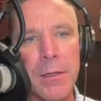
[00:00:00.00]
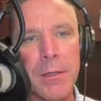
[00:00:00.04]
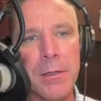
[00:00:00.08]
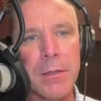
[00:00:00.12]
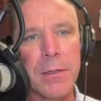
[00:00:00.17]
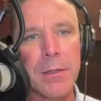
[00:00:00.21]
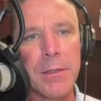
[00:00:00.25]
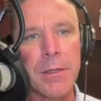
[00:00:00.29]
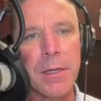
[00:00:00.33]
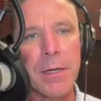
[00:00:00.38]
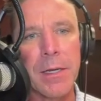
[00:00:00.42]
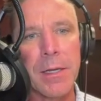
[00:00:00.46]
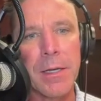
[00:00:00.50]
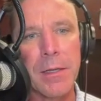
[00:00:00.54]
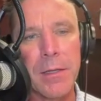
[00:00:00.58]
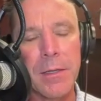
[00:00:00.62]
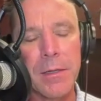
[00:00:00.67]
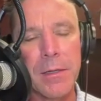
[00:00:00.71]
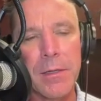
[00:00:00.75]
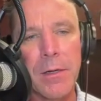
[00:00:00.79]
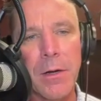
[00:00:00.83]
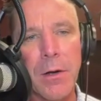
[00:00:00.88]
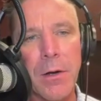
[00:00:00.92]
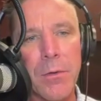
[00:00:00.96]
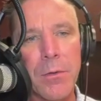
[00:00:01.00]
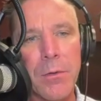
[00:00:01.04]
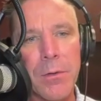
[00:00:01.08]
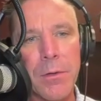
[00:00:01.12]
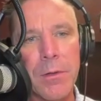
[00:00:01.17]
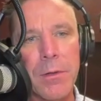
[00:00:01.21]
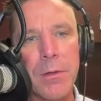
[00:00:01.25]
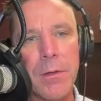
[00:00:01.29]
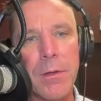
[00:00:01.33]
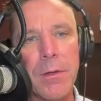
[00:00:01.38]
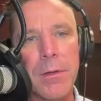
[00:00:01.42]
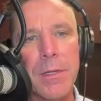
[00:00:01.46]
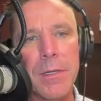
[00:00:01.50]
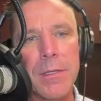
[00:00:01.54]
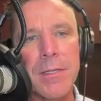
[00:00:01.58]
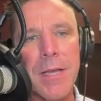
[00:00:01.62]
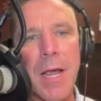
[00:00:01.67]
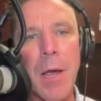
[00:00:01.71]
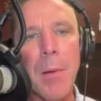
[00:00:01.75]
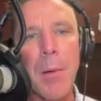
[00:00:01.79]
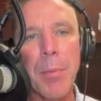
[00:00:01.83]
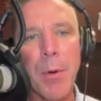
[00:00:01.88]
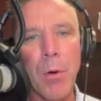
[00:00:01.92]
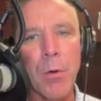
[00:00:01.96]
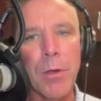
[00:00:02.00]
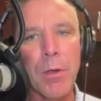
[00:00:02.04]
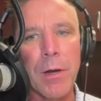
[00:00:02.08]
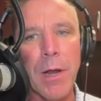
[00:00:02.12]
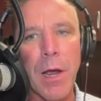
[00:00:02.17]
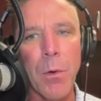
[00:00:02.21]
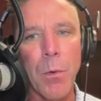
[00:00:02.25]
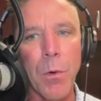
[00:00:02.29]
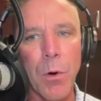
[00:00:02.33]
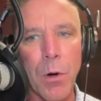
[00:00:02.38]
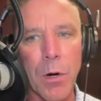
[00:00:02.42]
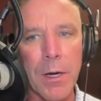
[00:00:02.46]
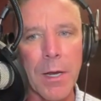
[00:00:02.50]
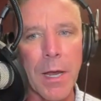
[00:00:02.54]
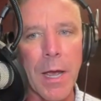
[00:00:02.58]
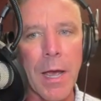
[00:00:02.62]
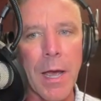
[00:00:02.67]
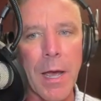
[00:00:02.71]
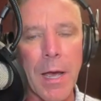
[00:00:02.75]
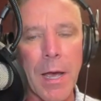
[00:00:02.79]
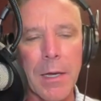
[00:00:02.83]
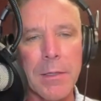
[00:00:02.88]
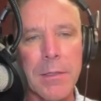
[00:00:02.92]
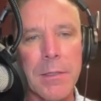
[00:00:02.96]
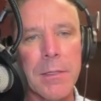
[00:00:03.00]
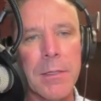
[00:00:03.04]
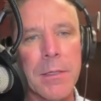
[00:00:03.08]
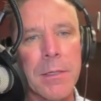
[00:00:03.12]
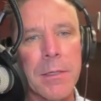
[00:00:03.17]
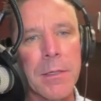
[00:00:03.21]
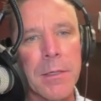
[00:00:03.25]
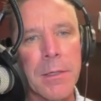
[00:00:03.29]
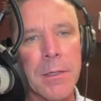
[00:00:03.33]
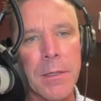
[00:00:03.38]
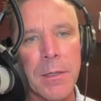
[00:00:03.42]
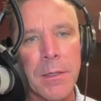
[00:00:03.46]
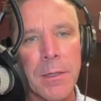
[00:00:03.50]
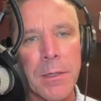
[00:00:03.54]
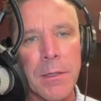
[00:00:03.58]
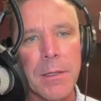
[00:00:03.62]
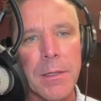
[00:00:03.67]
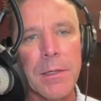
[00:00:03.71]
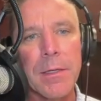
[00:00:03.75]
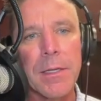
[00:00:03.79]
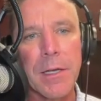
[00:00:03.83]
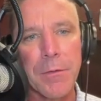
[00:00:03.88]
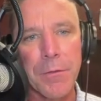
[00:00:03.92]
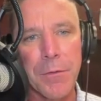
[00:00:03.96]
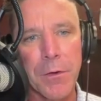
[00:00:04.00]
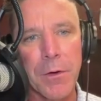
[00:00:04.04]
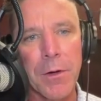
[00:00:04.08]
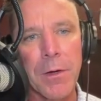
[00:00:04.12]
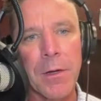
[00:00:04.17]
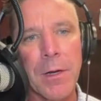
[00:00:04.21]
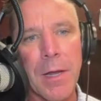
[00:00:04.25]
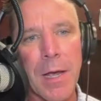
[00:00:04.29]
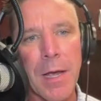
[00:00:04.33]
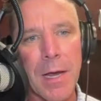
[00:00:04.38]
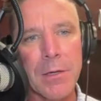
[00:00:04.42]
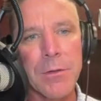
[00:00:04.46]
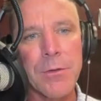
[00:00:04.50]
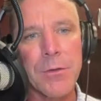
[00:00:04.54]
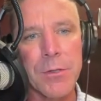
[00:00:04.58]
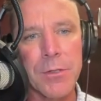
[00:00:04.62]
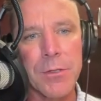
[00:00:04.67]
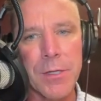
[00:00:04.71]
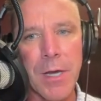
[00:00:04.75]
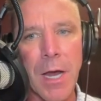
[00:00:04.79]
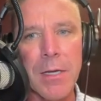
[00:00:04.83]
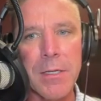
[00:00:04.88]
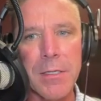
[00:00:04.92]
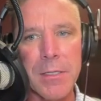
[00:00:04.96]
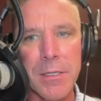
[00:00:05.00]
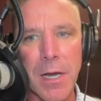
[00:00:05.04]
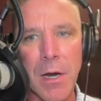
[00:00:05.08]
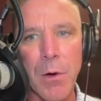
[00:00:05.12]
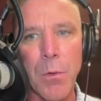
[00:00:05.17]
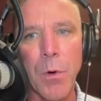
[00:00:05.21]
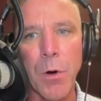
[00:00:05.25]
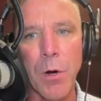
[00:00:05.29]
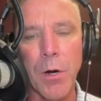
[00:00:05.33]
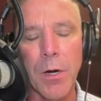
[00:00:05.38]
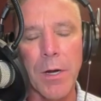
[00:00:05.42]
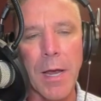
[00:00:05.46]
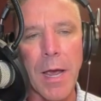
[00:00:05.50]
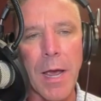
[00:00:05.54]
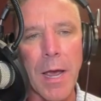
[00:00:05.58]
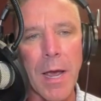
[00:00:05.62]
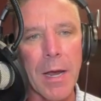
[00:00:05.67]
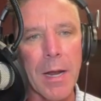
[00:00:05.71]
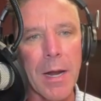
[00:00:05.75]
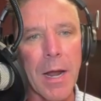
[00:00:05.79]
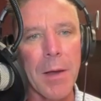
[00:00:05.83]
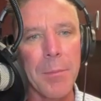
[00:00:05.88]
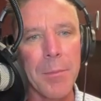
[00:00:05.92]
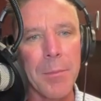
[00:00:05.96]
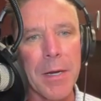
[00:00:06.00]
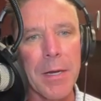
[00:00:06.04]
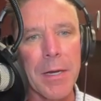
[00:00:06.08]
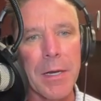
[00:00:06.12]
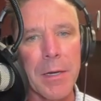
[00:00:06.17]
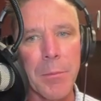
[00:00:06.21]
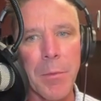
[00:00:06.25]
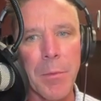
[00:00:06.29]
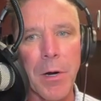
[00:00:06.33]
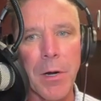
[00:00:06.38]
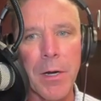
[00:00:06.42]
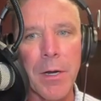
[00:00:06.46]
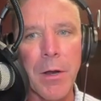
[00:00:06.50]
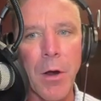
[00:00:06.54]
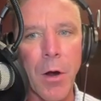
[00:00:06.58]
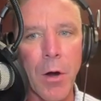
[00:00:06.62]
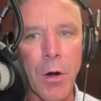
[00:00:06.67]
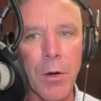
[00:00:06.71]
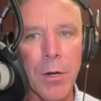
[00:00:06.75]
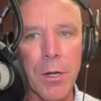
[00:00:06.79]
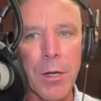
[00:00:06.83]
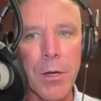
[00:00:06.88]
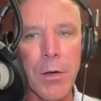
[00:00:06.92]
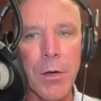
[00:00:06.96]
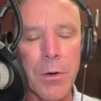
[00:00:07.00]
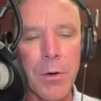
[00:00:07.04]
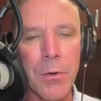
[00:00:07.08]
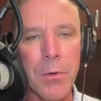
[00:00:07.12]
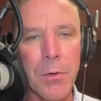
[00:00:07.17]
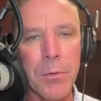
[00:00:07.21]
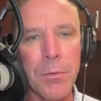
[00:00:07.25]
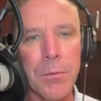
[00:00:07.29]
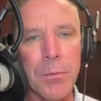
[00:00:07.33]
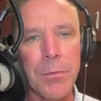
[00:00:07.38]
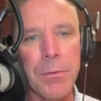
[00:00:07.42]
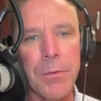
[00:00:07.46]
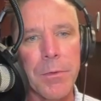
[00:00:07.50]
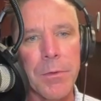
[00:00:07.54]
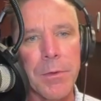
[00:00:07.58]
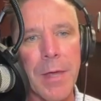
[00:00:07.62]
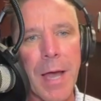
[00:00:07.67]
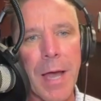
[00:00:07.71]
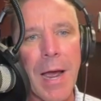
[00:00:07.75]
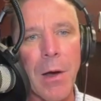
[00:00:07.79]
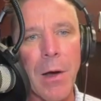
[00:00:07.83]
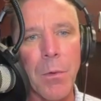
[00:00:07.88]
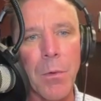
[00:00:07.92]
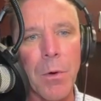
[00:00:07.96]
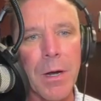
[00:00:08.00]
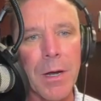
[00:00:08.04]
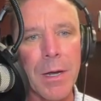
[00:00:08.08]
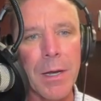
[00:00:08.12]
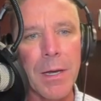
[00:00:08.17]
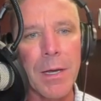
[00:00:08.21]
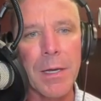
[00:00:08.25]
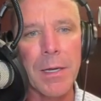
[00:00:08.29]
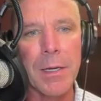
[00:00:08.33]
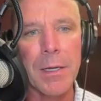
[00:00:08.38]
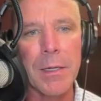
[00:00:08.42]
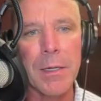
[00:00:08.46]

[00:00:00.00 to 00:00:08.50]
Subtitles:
the tempo that I work at, the different exercises I work at. I'm getting my cardio that way.